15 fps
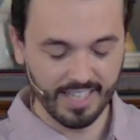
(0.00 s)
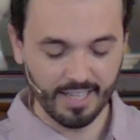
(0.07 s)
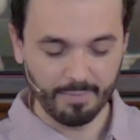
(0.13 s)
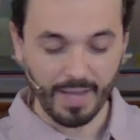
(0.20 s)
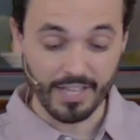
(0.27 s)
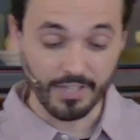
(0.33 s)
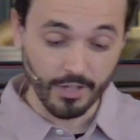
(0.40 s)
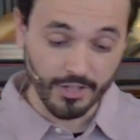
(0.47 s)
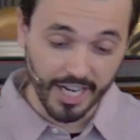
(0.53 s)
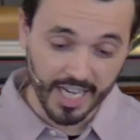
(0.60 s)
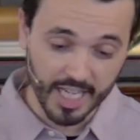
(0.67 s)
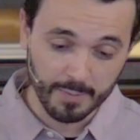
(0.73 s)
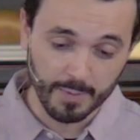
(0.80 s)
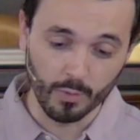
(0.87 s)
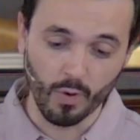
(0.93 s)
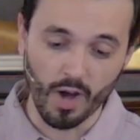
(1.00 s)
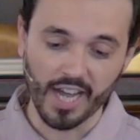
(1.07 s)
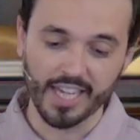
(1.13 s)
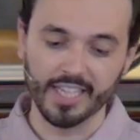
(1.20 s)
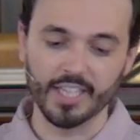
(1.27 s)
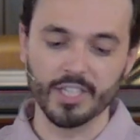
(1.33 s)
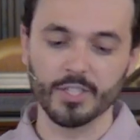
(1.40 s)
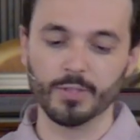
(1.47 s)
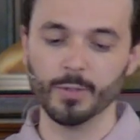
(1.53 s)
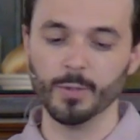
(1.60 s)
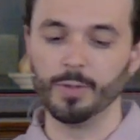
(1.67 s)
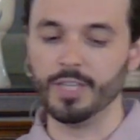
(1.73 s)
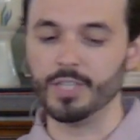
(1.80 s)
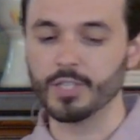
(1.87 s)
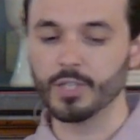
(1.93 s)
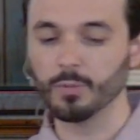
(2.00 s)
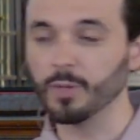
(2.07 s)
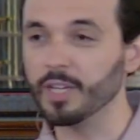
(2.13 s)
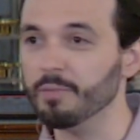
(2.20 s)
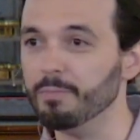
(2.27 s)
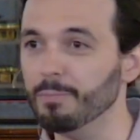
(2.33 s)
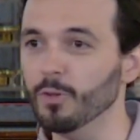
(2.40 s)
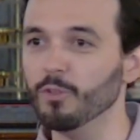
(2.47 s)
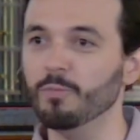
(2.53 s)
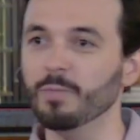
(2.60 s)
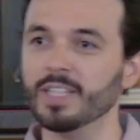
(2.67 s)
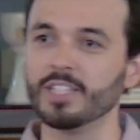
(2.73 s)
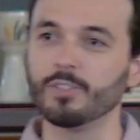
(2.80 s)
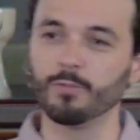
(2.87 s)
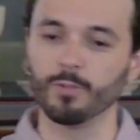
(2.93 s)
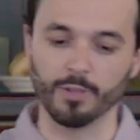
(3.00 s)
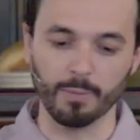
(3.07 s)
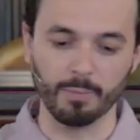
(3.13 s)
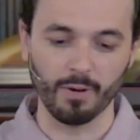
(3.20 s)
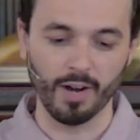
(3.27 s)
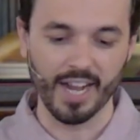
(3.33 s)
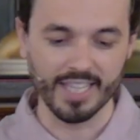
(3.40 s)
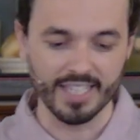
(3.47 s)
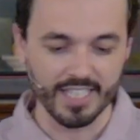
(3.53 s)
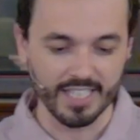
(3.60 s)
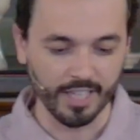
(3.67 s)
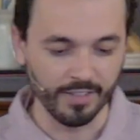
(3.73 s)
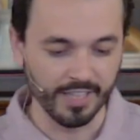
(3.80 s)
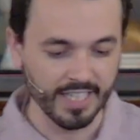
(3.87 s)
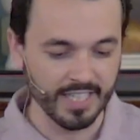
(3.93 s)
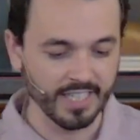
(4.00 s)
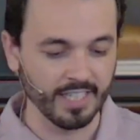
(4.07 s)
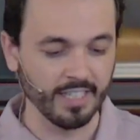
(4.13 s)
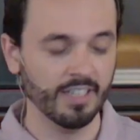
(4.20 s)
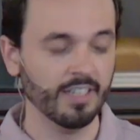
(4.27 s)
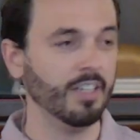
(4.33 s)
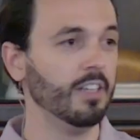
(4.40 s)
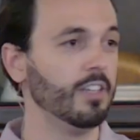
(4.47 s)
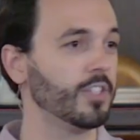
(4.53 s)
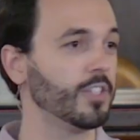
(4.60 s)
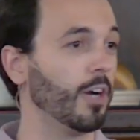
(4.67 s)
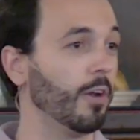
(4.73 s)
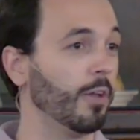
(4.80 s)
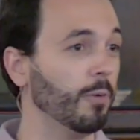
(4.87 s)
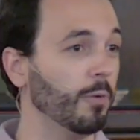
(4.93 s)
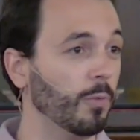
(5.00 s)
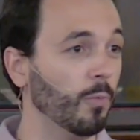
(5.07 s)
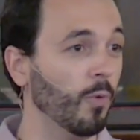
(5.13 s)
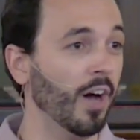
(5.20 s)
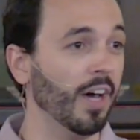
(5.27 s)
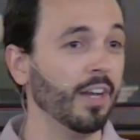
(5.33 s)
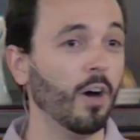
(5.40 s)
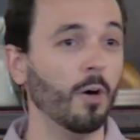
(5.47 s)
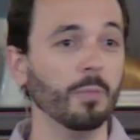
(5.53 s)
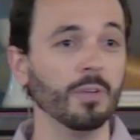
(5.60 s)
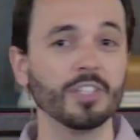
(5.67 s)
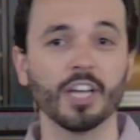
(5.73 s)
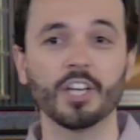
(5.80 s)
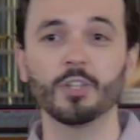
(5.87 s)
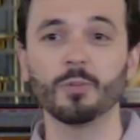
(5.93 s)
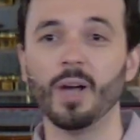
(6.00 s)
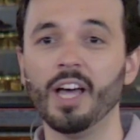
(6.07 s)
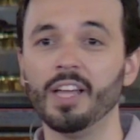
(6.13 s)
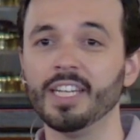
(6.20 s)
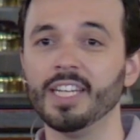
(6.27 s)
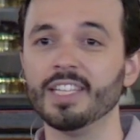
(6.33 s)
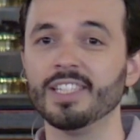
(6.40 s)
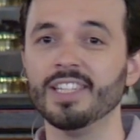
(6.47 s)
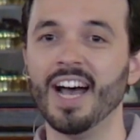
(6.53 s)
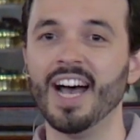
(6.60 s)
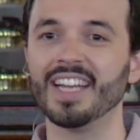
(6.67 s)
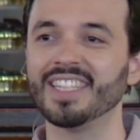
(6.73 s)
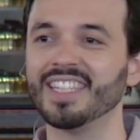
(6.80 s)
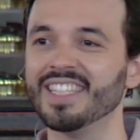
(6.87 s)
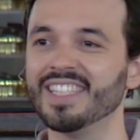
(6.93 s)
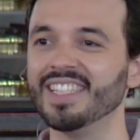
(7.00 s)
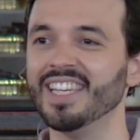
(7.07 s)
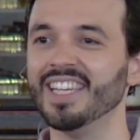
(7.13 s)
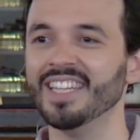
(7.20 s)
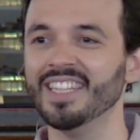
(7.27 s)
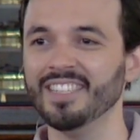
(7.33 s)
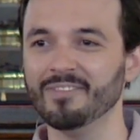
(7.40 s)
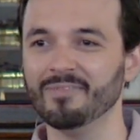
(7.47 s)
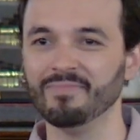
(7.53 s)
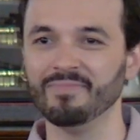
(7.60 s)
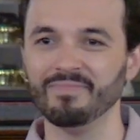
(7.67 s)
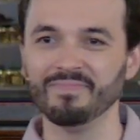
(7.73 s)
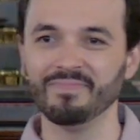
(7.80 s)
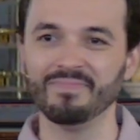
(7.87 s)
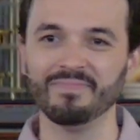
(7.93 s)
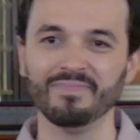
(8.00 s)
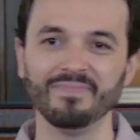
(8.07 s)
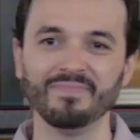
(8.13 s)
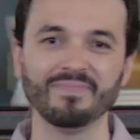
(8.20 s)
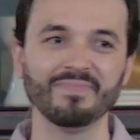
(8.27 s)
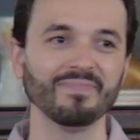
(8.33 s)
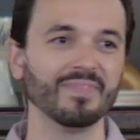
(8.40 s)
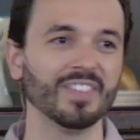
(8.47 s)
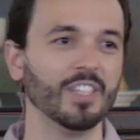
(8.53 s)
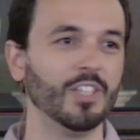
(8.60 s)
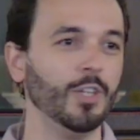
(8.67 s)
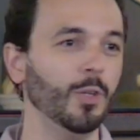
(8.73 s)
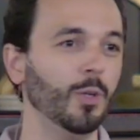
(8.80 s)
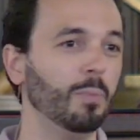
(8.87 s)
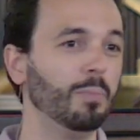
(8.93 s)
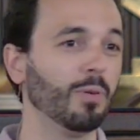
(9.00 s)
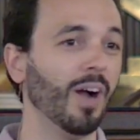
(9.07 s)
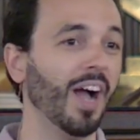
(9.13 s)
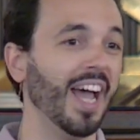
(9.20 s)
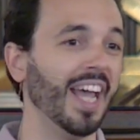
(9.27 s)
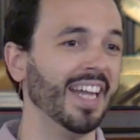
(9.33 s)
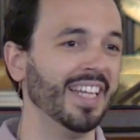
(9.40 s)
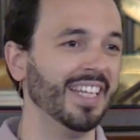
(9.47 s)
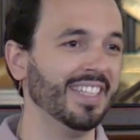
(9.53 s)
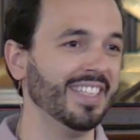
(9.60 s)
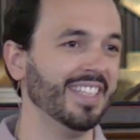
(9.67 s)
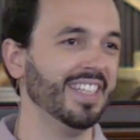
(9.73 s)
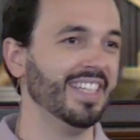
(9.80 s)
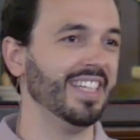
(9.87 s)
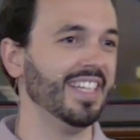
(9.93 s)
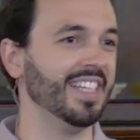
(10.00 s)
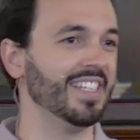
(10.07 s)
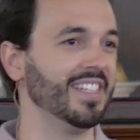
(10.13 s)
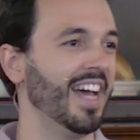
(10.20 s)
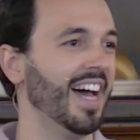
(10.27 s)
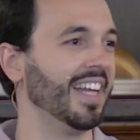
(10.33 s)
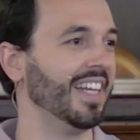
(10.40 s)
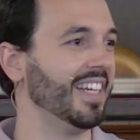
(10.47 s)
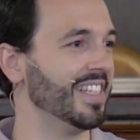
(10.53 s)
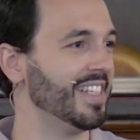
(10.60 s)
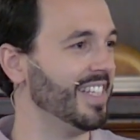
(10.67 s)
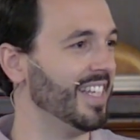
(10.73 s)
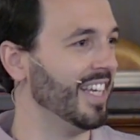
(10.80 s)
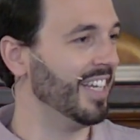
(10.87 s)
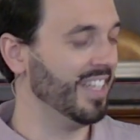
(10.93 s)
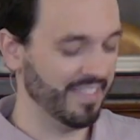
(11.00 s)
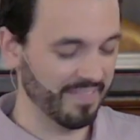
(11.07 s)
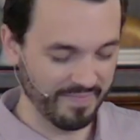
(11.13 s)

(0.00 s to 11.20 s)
Pastor Jay has been walking us through these three movements for the Pride series, starting with one, homosexuality is not a sin. Two, pride is not a sin.